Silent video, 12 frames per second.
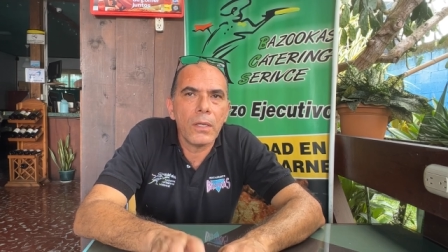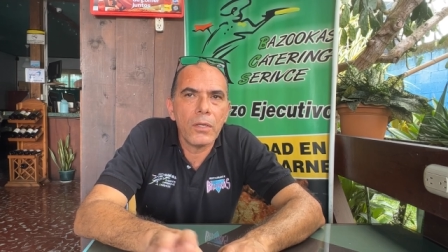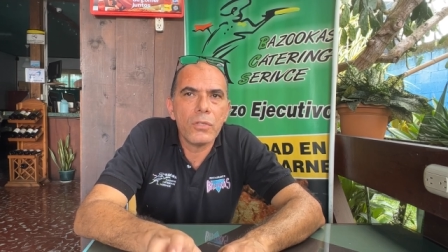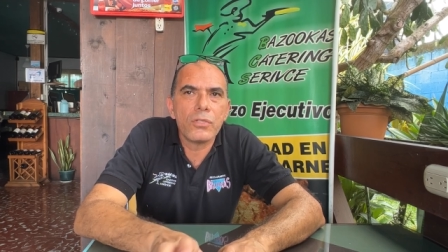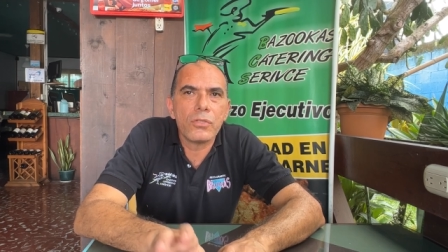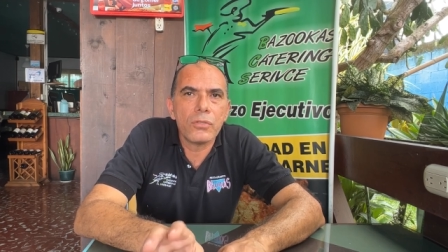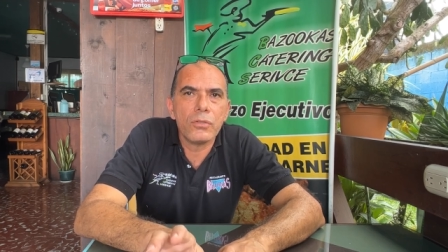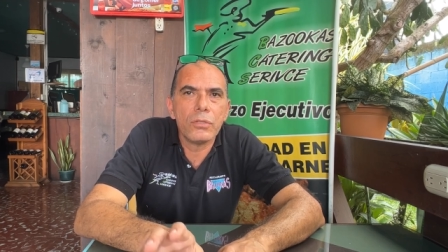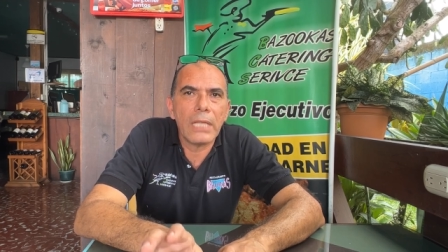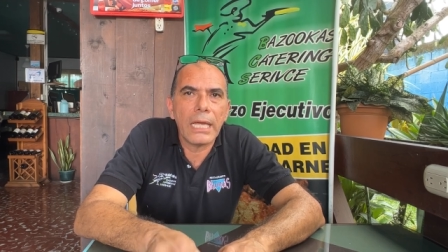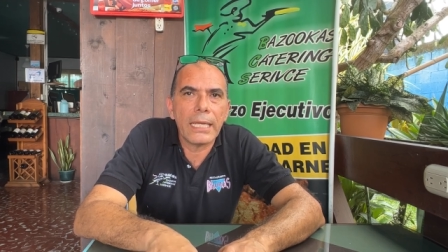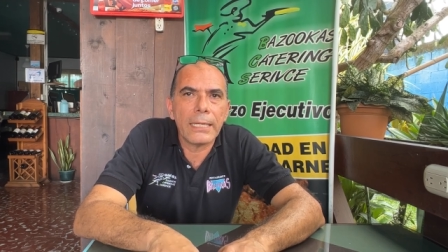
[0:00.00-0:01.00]
He used to do
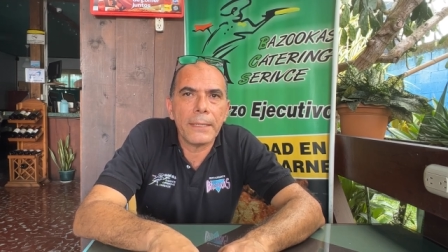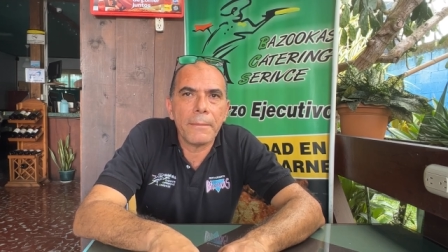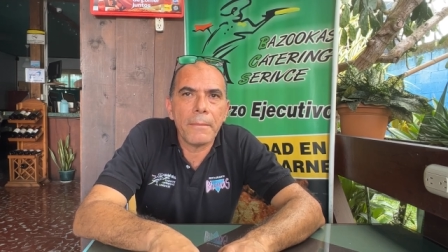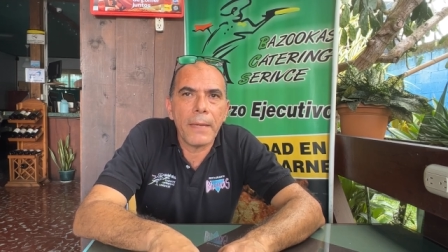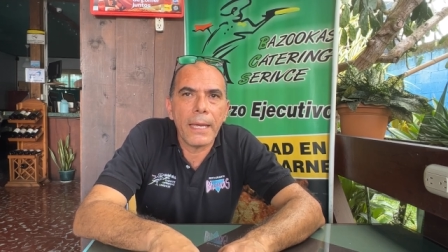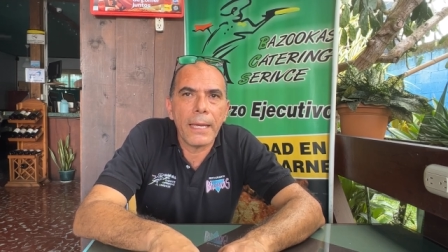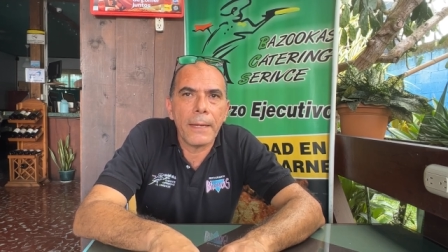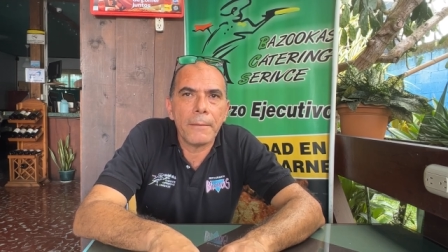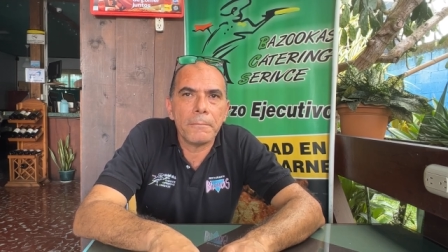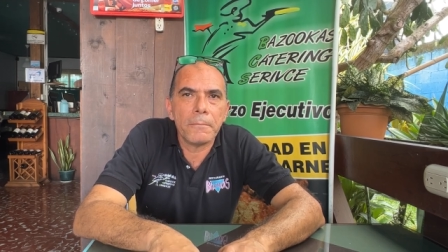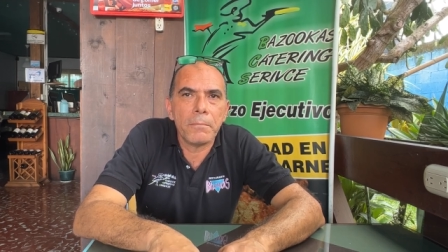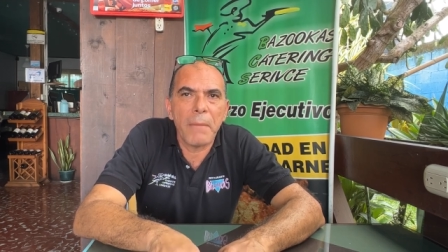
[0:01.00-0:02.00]
like uh, uh,
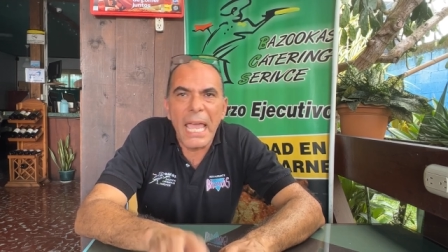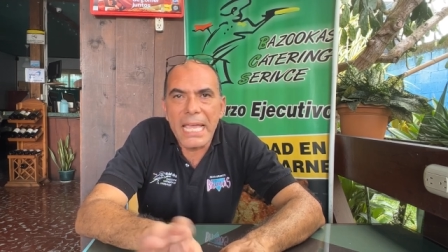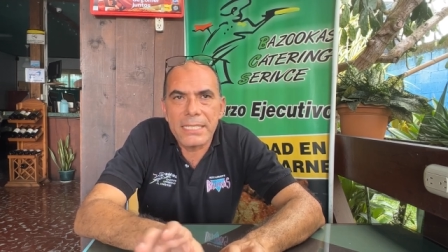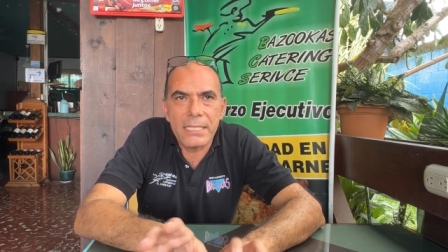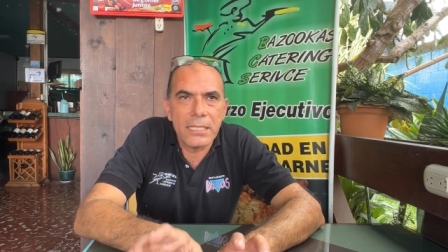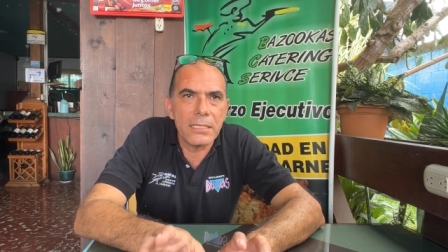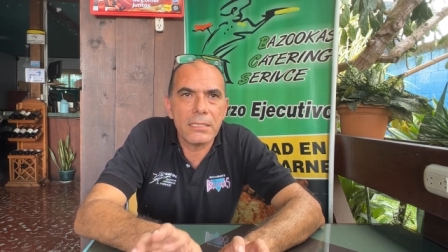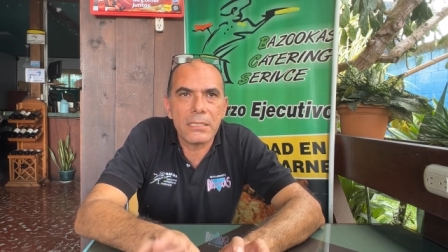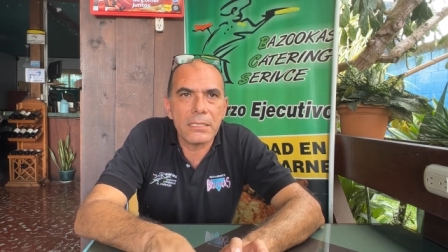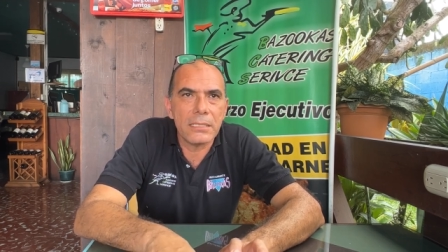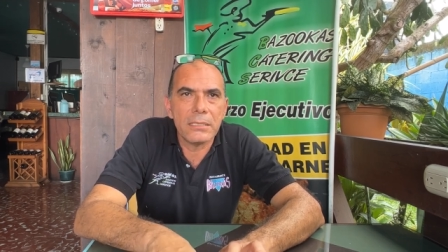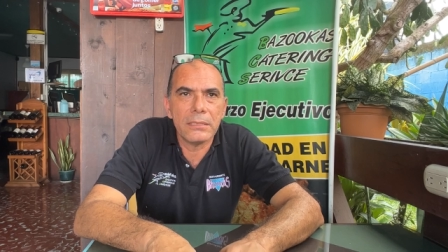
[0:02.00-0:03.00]

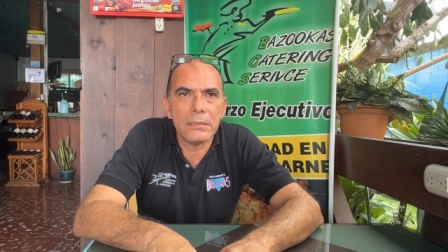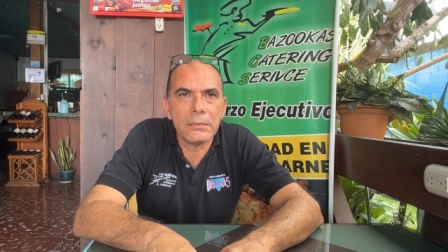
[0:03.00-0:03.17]
magazines and